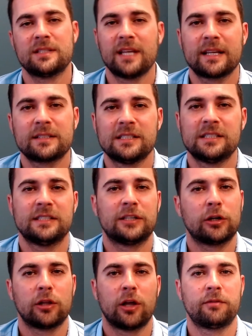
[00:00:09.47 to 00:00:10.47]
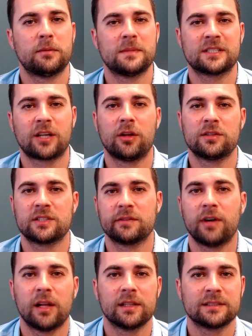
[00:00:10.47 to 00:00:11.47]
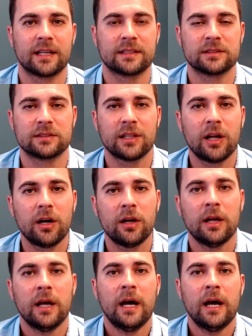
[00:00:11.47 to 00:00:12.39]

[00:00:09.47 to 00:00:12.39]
Texas, and our law firm is called Zavala Texas Law.